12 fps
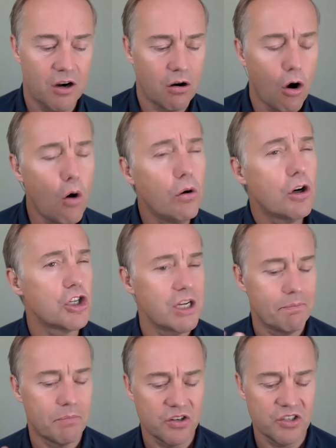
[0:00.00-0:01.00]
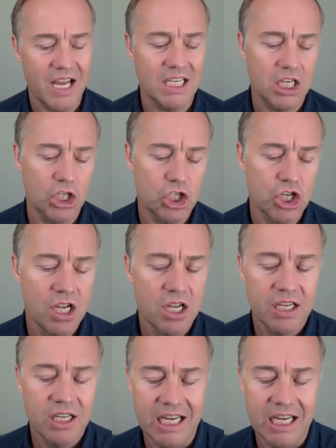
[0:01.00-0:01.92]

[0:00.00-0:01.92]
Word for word: And our ownership percentage